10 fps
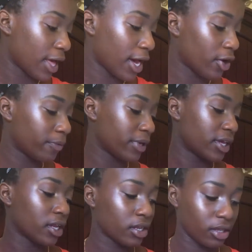I'll be
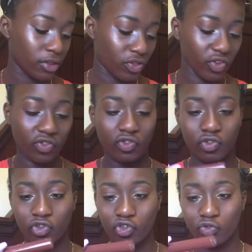getting
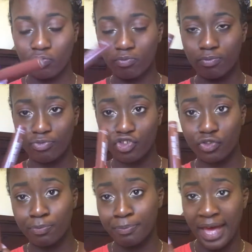this
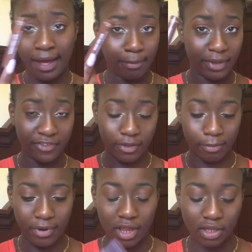just matte basic
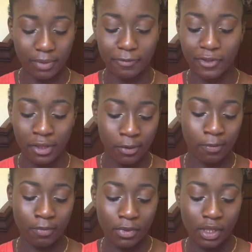brown lipstick
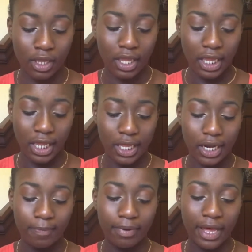
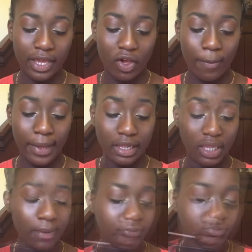and applying it on my
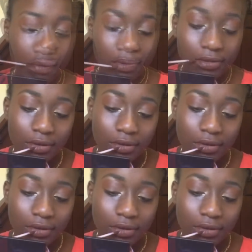lips.